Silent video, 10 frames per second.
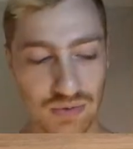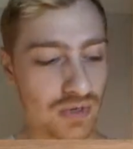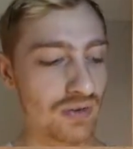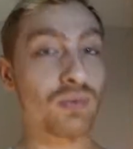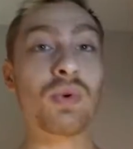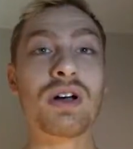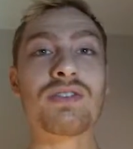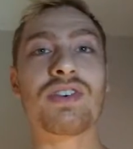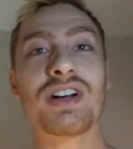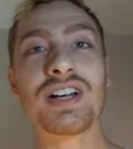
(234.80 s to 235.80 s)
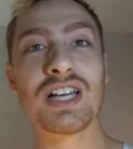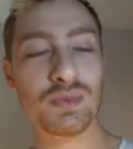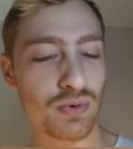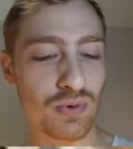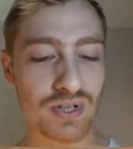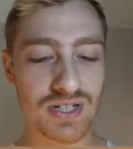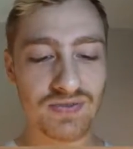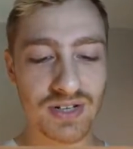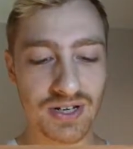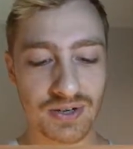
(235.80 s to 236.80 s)
We have one very nice pull in this
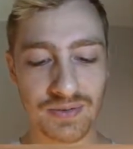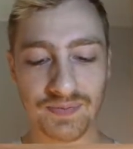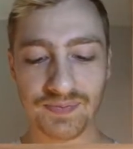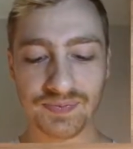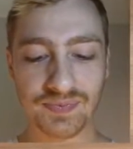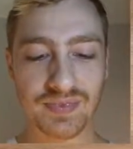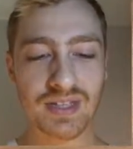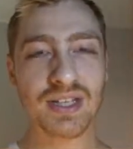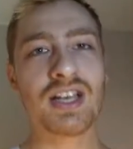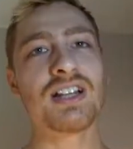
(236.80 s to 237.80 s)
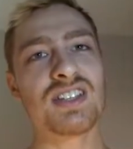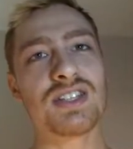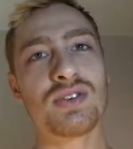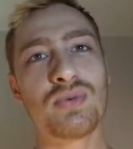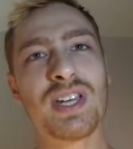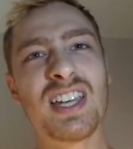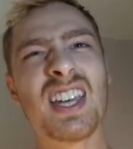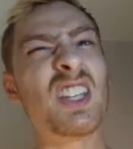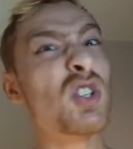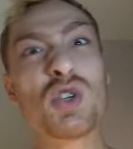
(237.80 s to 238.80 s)
video. Let's see if we can
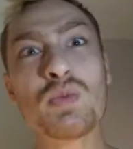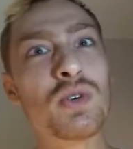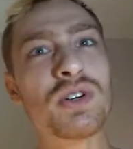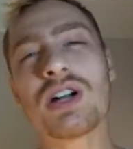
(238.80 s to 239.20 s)
get 2 more.